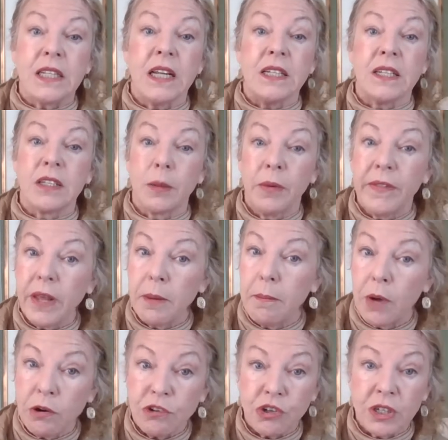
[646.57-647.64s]
and some of the
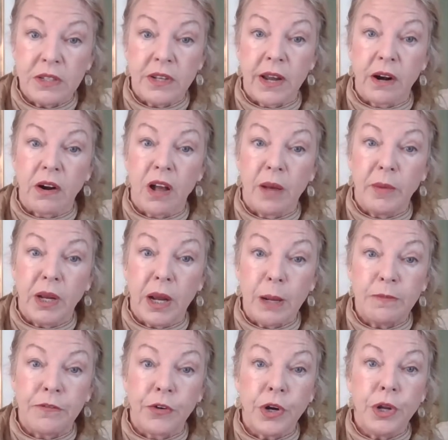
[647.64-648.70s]
emotions that are coming
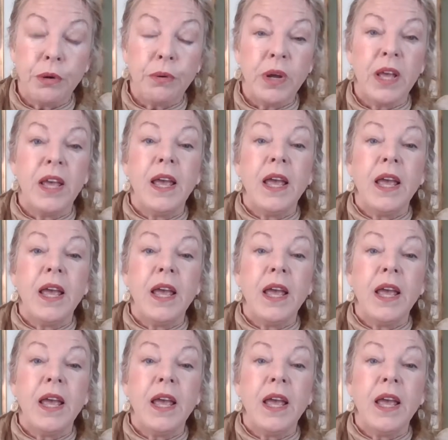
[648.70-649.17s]
up for you